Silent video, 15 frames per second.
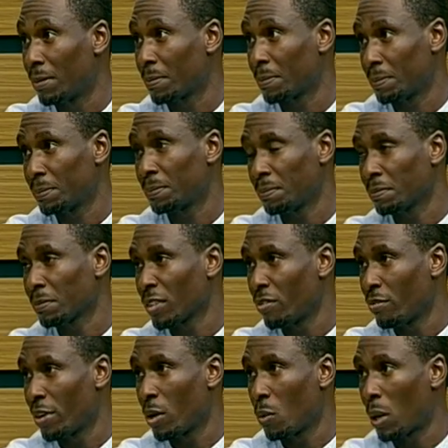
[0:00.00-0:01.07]
Right.
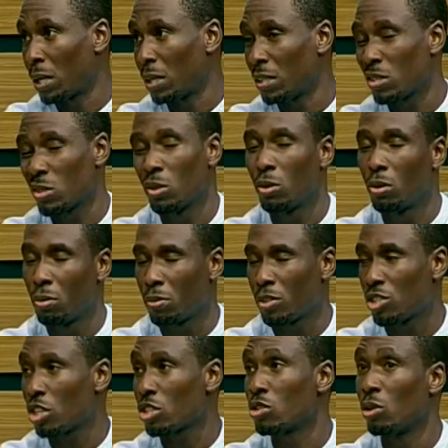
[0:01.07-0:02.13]
Very widely. So it's
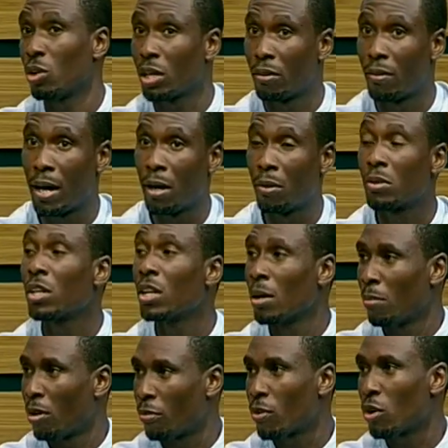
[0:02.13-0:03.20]
just to look around,
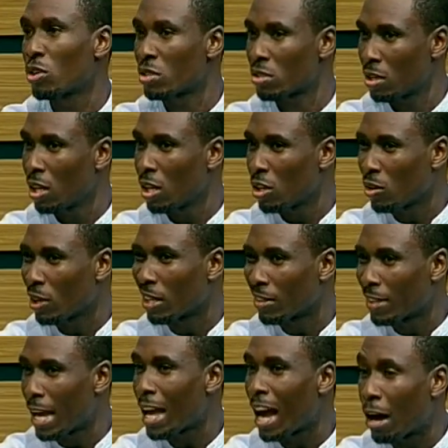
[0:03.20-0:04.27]
but of course, you can
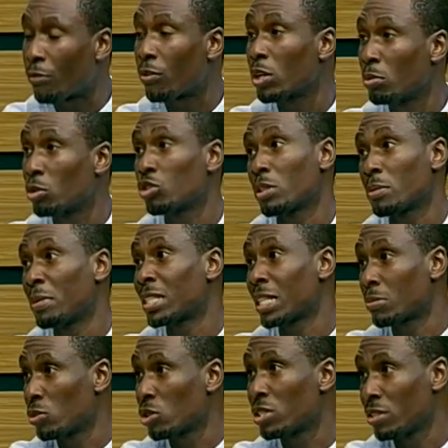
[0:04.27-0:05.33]
get affordable treatment at
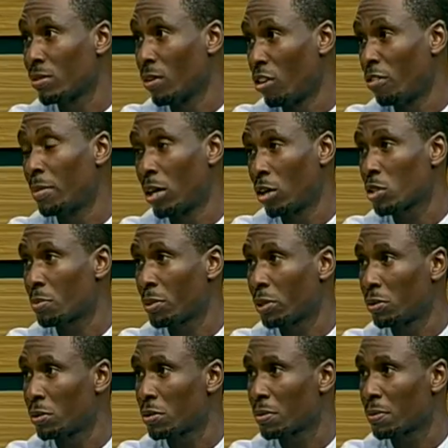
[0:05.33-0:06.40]
most government
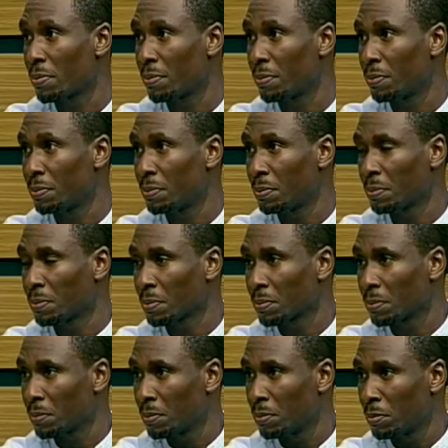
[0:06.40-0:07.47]
hospitals. All right. Thanks so
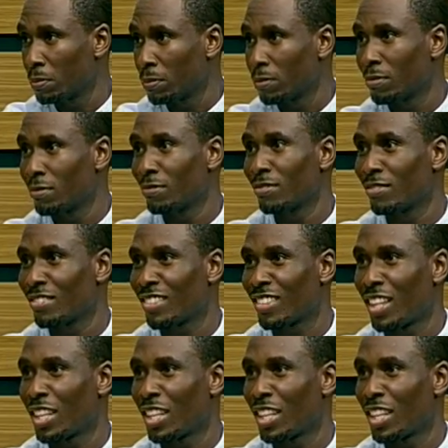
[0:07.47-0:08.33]
much, Doug, for joining us this morning.